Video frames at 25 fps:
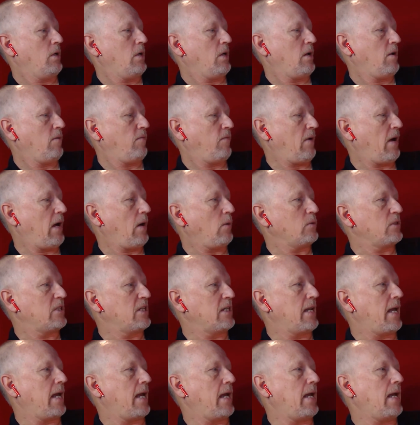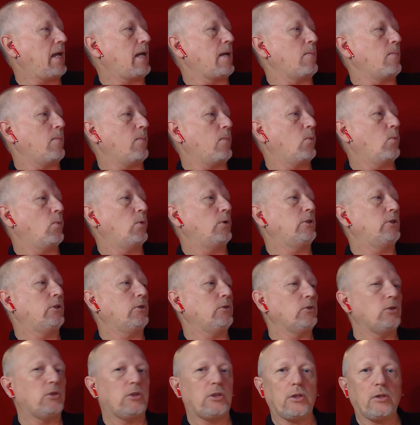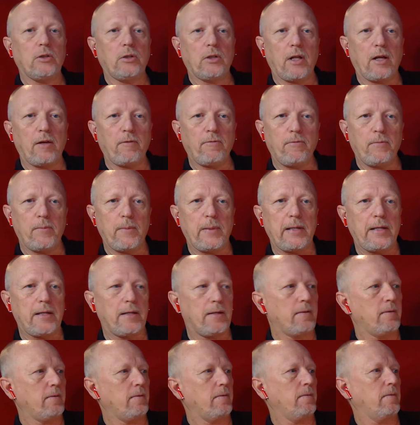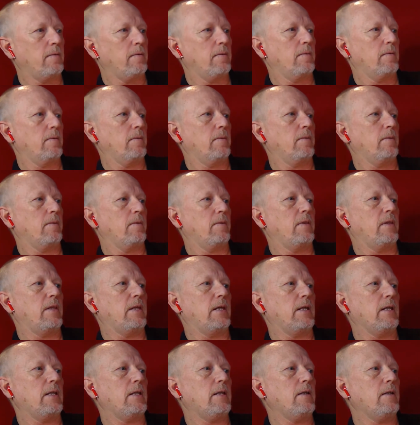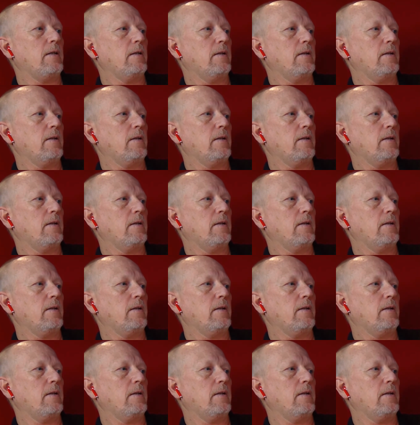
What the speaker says: If I was an ape, would you still love me then?